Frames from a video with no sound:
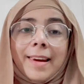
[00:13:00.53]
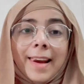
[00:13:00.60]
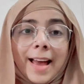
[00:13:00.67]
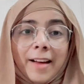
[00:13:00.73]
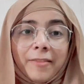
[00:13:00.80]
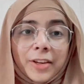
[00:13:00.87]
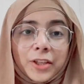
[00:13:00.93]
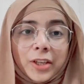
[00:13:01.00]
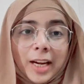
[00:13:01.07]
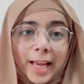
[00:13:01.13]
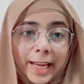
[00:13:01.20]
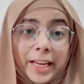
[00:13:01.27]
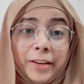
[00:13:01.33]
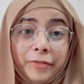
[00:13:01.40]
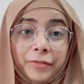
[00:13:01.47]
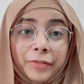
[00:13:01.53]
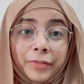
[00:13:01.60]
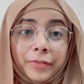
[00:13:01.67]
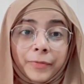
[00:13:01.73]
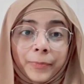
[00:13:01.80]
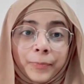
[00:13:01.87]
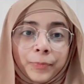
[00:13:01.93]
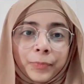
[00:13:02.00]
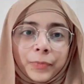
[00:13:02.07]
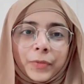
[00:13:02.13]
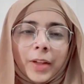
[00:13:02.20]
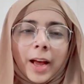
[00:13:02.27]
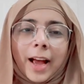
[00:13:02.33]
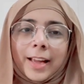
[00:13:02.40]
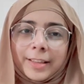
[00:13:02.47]
lavish life?
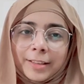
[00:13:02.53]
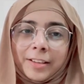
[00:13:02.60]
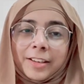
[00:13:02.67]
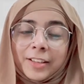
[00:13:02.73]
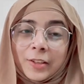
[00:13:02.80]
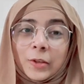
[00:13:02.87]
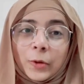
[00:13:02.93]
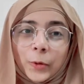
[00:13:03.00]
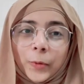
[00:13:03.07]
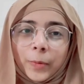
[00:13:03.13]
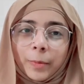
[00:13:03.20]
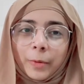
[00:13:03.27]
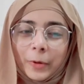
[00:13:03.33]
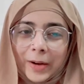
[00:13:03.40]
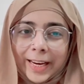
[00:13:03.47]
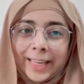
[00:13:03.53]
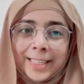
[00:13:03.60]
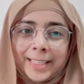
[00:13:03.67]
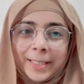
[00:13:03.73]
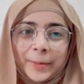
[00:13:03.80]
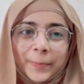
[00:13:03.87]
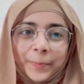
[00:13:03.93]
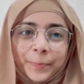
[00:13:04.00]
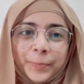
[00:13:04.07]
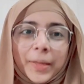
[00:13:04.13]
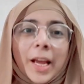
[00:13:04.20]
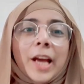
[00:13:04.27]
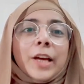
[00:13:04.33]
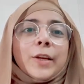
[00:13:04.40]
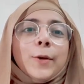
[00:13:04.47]
The answer is no, right?
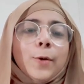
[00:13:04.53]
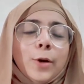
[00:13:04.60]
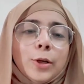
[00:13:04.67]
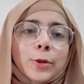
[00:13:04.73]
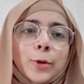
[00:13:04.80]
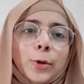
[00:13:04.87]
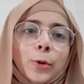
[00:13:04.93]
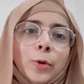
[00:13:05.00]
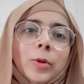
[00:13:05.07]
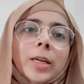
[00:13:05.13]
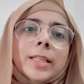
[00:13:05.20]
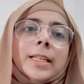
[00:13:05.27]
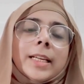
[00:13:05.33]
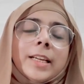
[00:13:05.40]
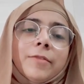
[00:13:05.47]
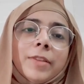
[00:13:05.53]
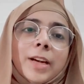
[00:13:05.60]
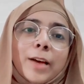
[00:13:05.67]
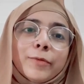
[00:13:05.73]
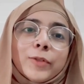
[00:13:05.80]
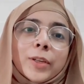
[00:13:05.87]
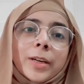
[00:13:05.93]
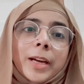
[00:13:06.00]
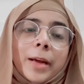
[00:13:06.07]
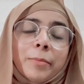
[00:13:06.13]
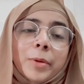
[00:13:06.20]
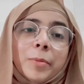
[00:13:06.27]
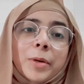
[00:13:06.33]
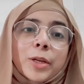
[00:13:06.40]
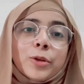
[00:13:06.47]
You also know that even after
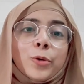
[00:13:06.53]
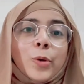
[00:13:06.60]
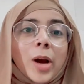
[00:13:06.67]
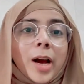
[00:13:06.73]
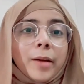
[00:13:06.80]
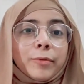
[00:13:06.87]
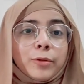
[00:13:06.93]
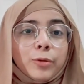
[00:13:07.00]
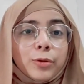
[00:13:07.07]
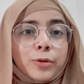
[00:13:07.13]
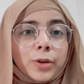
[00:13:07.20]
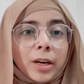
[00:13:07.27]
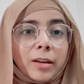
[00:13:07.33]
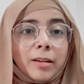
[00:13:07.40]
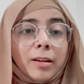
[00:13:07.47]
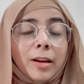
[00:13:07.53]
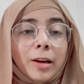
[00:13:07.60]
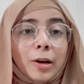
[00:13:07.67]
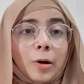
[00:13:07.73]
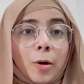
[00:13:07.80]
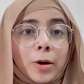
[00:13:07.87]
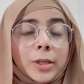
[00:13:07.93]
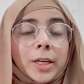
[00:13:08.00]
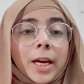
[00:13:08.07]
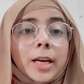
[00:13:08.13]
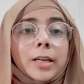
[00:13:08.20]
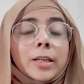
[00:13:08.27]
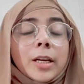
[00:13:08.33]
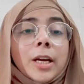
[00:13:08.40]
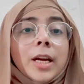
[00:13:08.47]
MBBS you have to struggle a lot
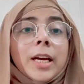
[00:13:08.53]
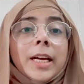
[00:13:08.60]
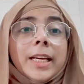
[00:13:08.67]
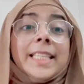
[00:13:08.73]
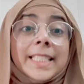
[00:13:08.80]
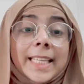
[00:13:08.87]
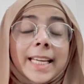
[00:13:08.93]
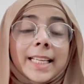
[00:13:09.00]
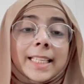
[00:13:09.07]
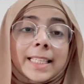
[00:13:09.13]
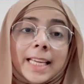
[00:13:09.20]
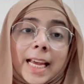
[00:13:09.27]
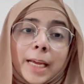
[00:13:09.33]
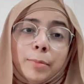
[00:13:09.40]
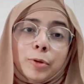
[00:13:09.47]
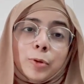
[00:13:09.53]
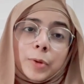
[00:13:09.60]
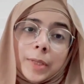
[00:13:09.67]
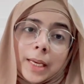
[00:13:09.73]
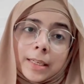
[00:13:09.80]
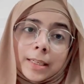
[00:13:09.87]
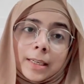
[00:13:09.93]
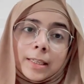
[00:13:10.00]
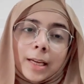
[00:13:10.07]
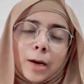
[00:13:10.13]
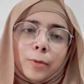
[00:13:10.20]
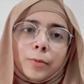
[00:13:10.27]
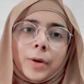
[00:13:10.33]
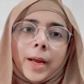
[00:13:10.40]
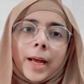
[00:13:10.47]
and it takes time to settle
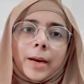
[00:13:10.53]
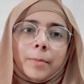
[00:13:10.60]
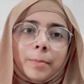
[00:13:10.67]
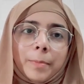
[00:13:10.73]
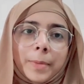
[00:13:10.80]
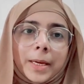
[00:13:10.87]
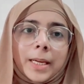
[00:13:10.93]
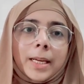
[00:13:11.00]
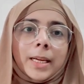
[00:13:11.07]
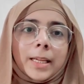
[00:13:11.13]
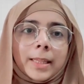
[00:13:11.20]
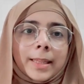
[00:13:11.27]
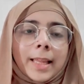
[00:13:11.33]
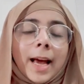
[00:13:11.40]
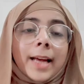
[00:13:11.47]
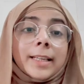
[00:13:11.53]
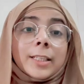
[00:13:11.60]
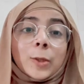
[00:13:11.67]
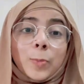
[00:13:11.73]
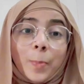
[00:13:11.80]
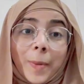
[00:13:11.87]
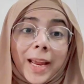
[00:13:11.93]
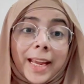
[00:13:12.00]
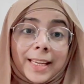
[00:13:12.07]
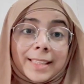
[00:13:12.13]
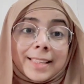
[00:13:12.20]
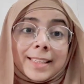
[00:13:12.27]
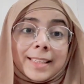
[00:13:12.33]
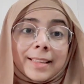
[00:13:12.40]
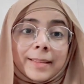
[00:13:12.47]
down and be in that
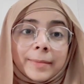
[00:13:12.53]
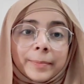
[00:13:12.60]
space.